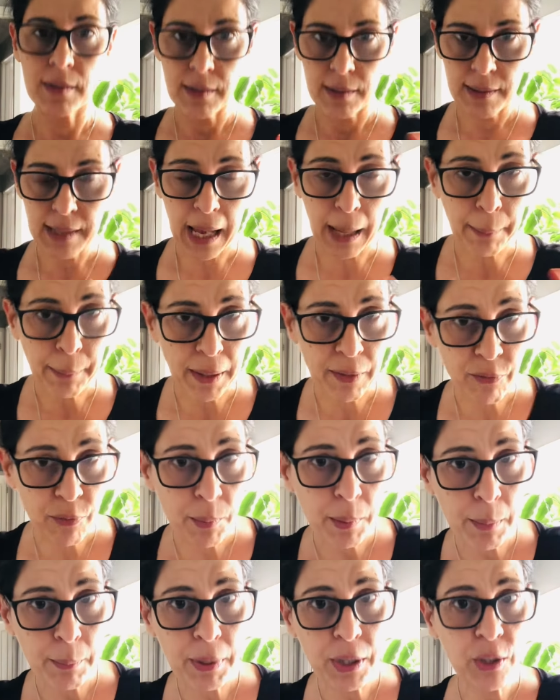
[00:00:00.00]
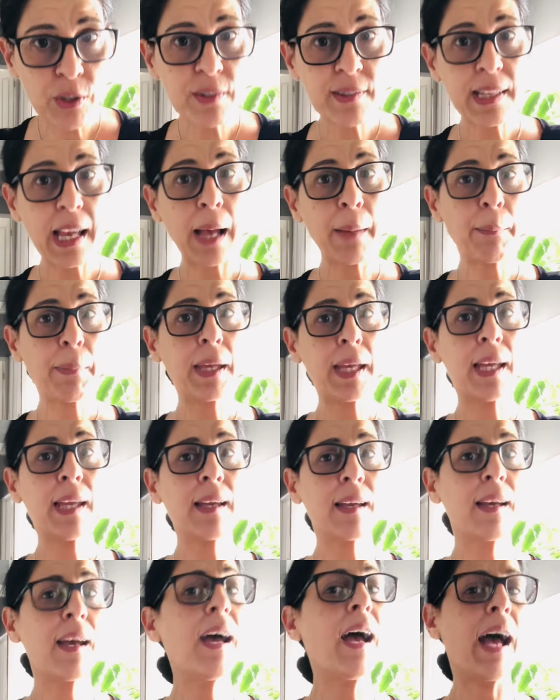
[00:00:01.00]
tapping. Remember your tapping?
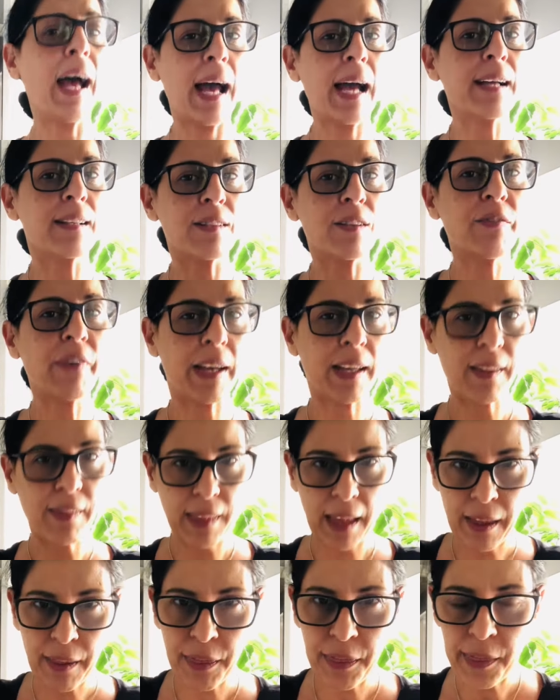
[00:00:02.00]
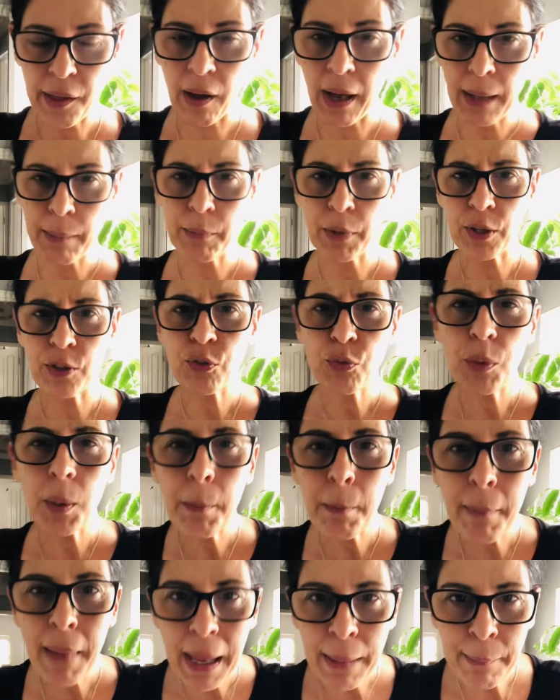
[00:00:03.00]
Activate that thymus.
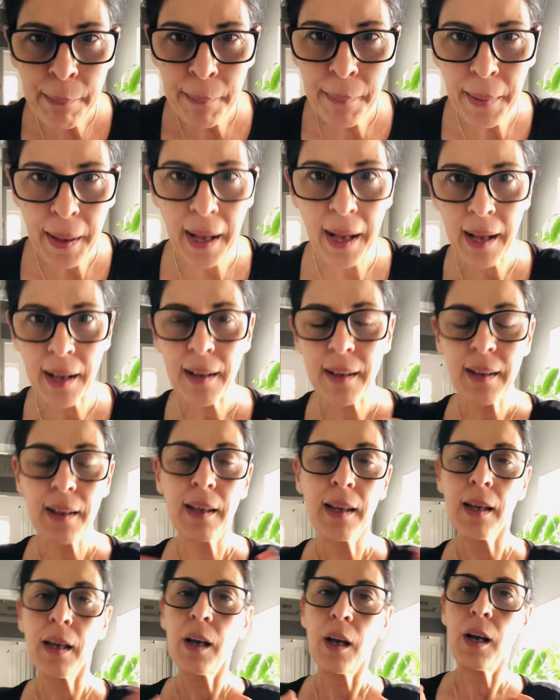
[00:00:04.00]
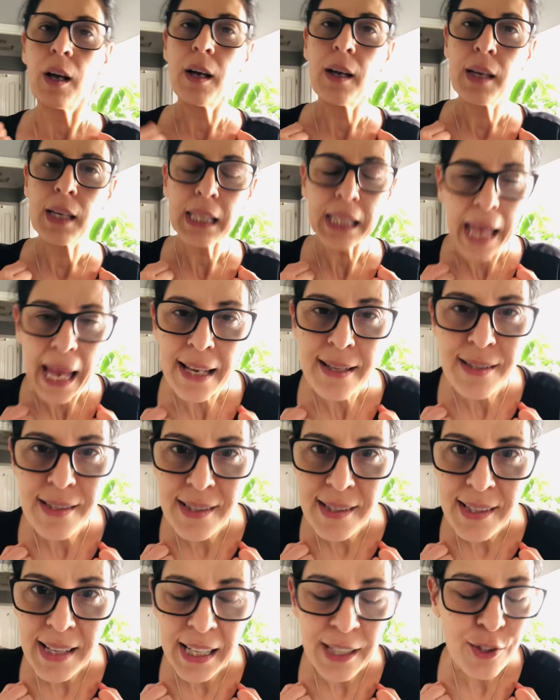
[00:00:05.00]
Remember,
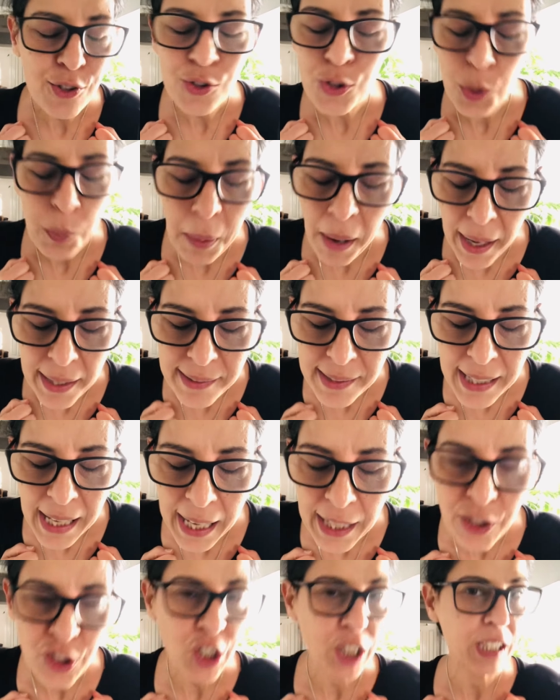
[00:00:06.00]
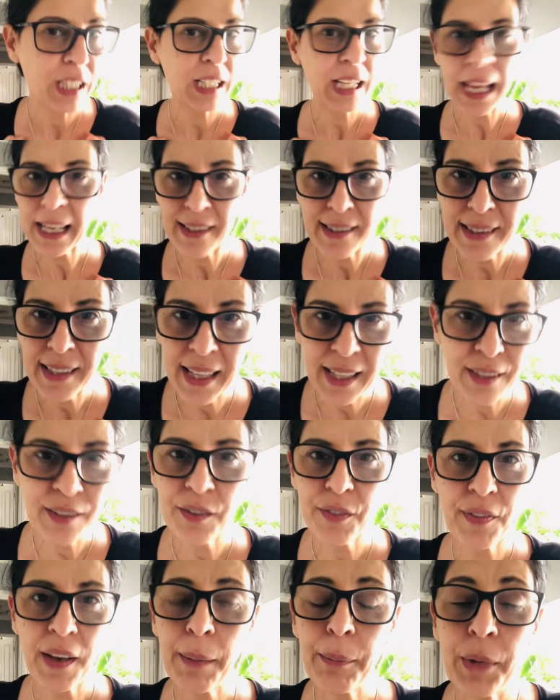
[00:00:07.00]
yes, it's super anti-aging. Yes, it's
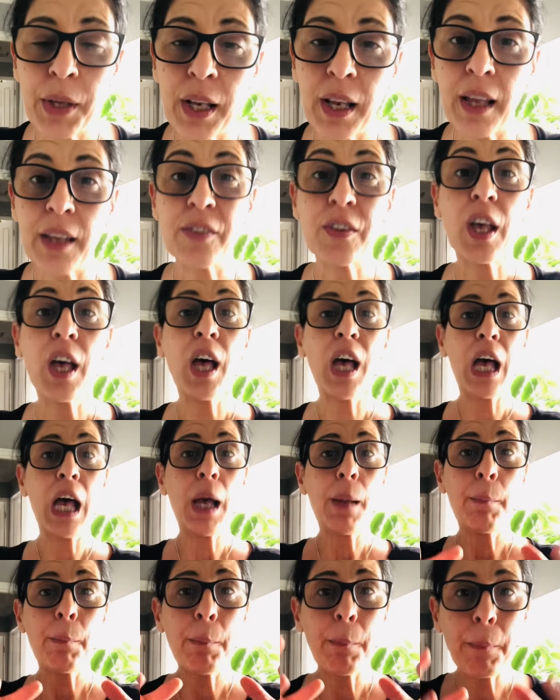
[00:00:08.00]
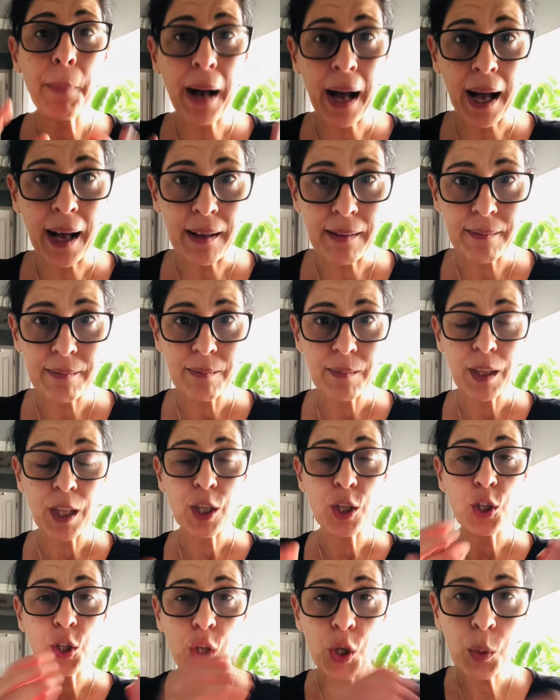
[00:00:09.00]
fabulous. But
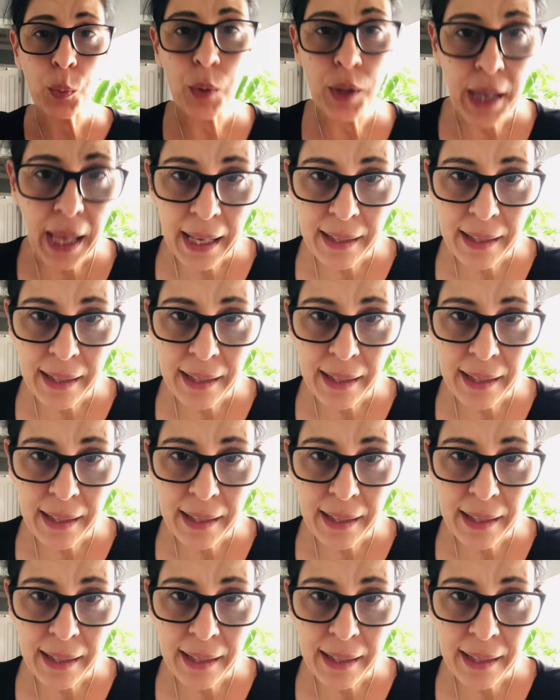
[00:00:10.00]
you want